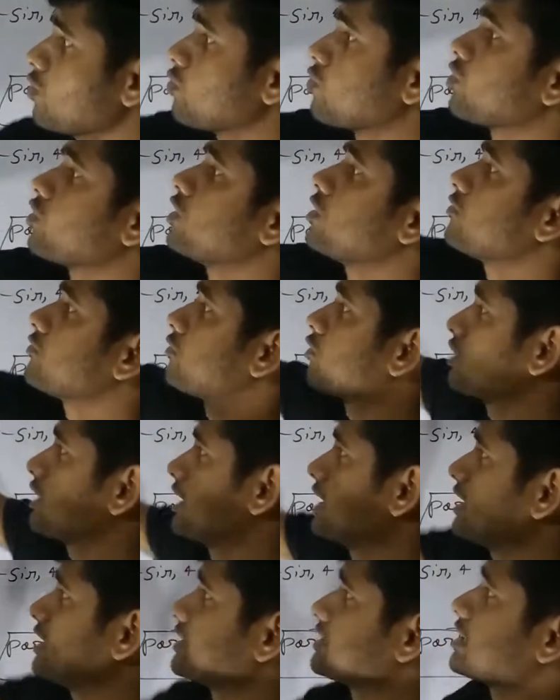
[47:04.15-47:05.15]
whole
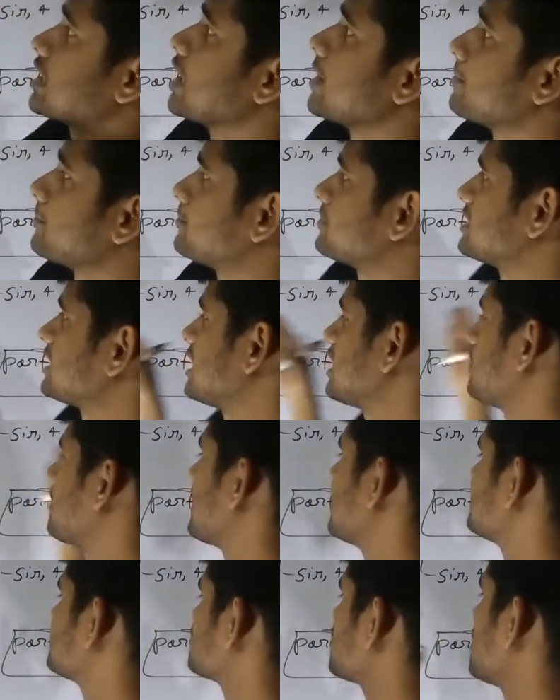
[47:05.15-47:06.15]
400
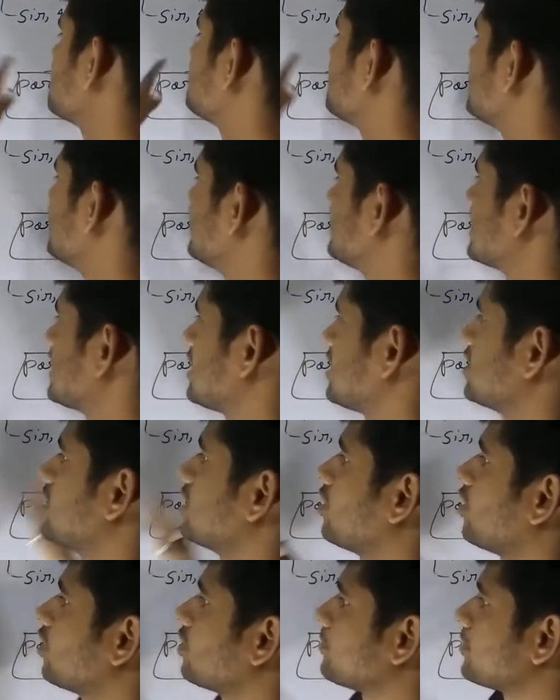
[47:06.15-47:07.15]
terabytes of the
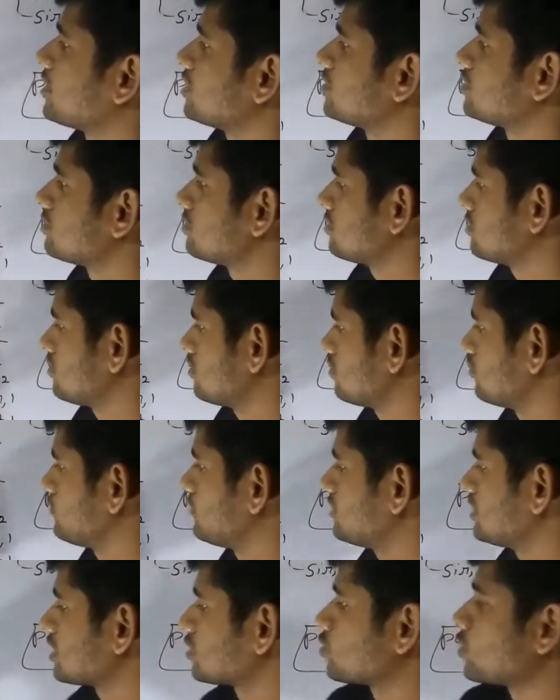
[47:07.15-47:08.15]
data
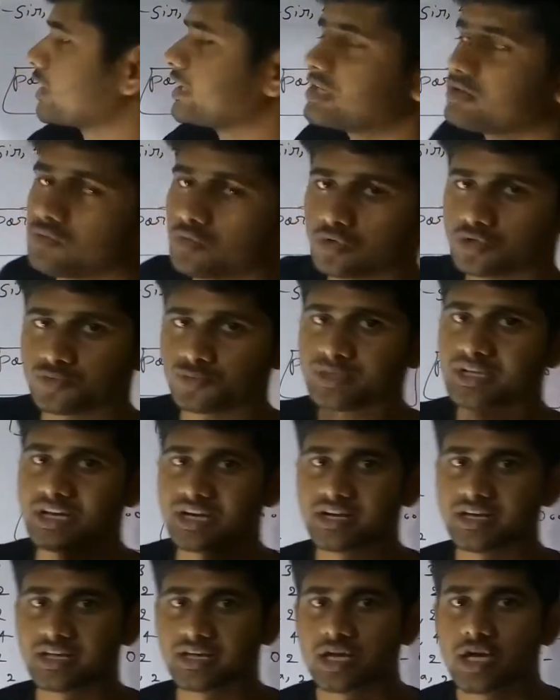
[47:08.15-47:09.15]
upon the query would be
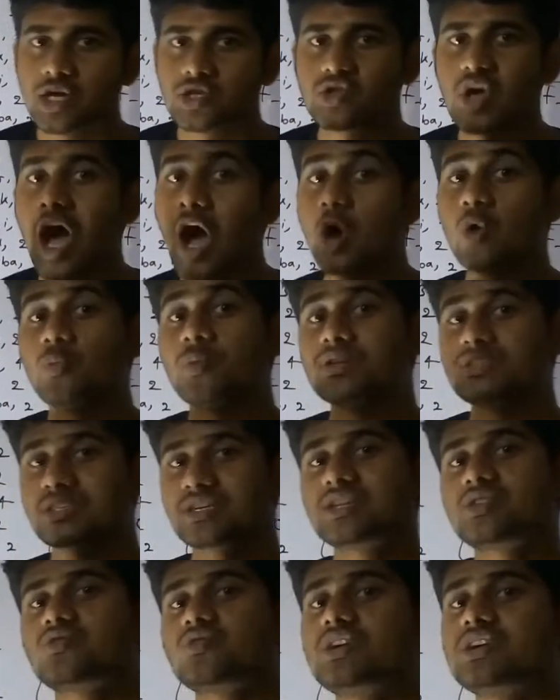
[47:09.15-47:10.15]
running, so how
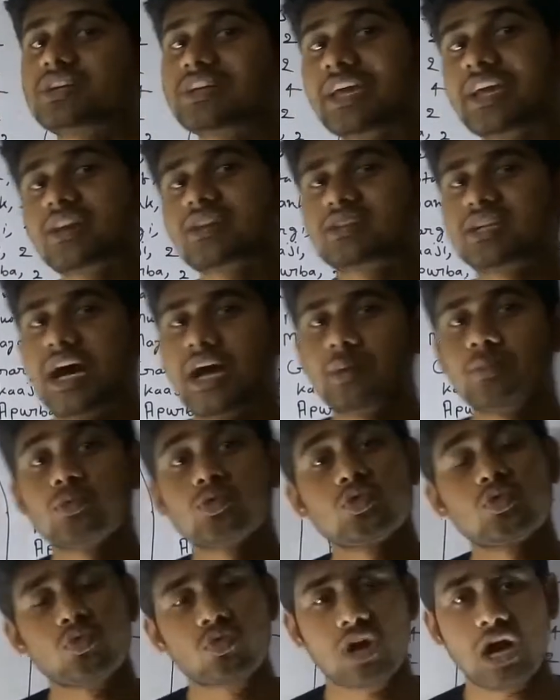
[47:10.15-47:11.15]
much it will take time
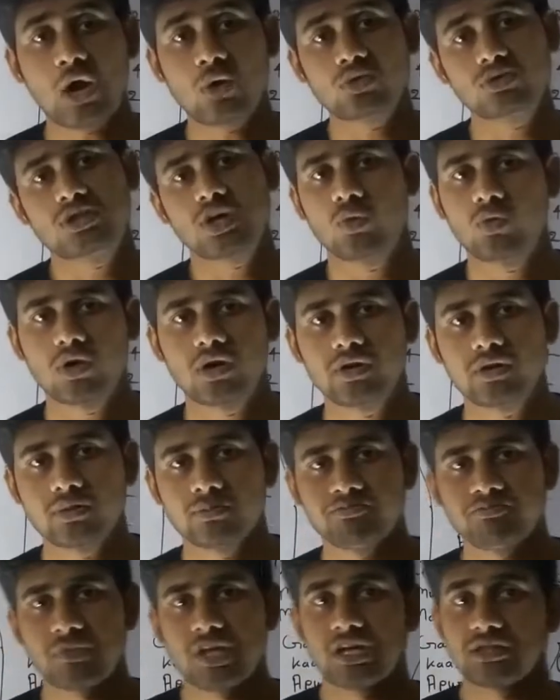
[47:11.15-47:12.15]
to count the word.
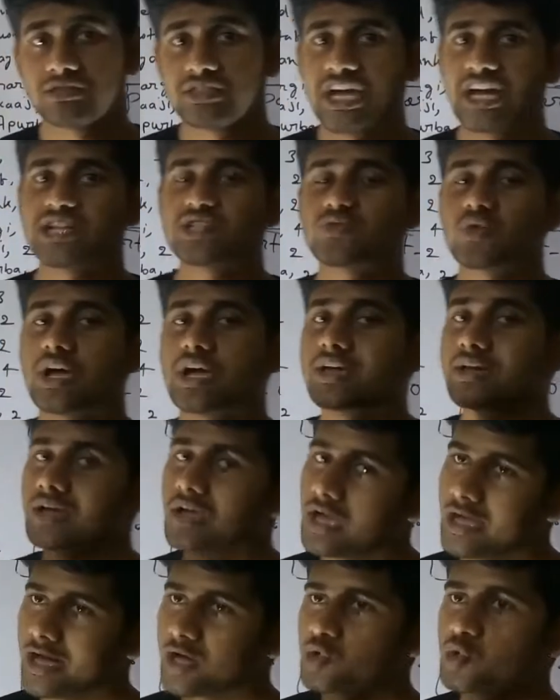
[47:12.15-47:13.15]
That's why
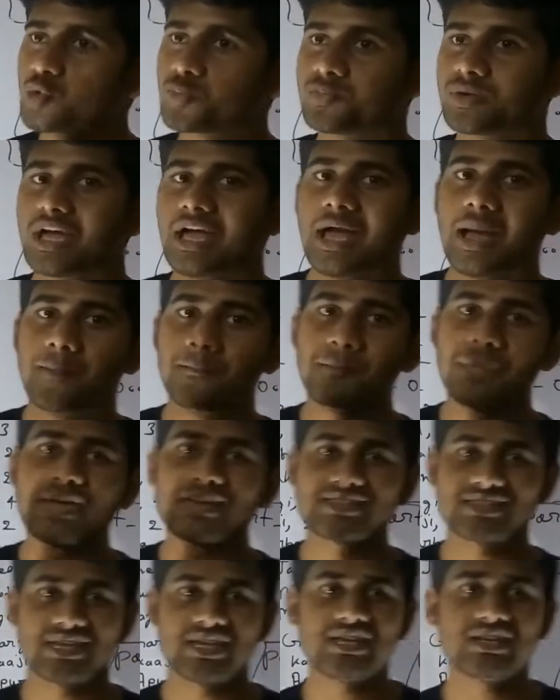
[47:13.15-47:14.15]
Hadoop
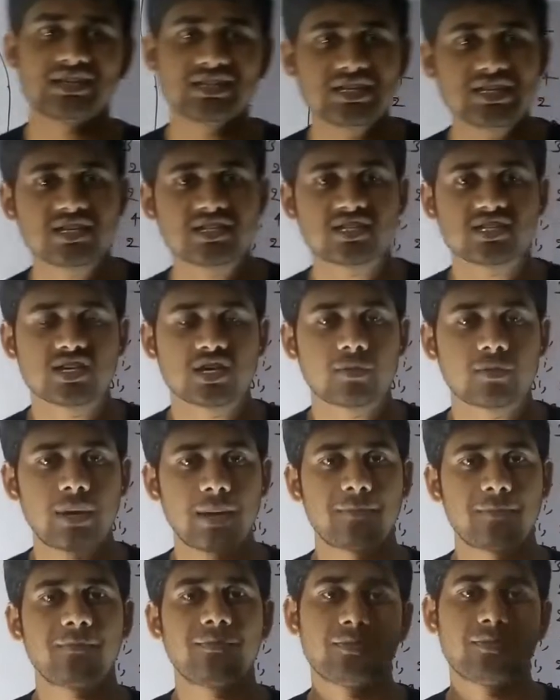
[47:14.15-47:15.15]
makes it easier
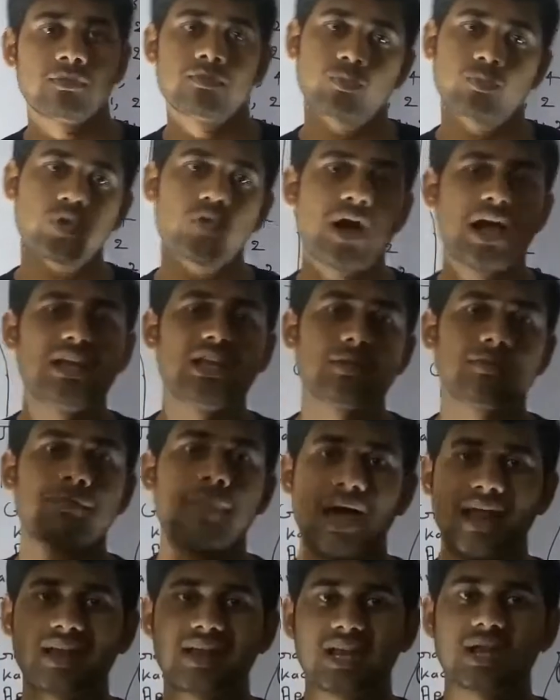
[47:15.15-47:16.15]
by providing
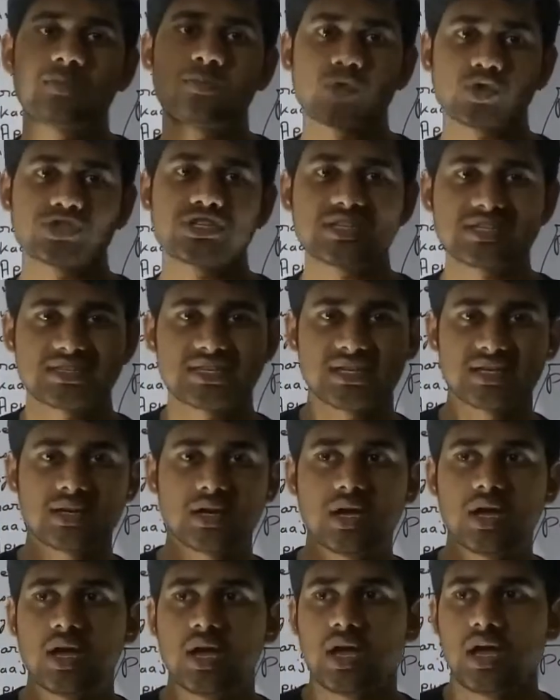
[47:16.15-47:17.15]
parallel
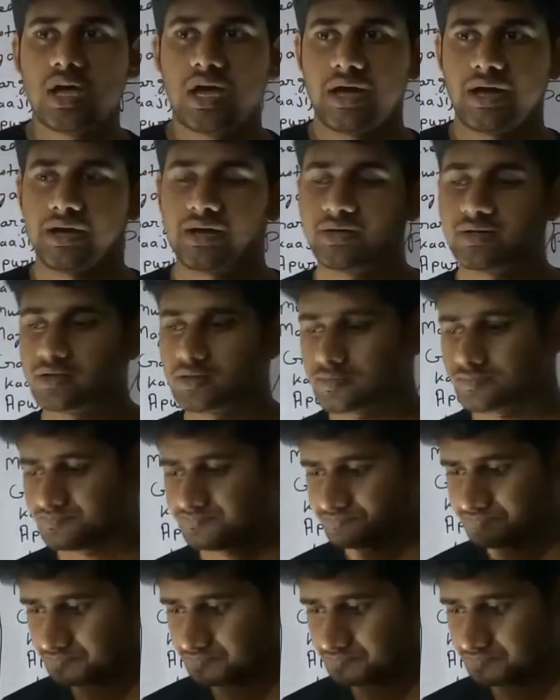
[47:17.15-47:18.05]
processing, and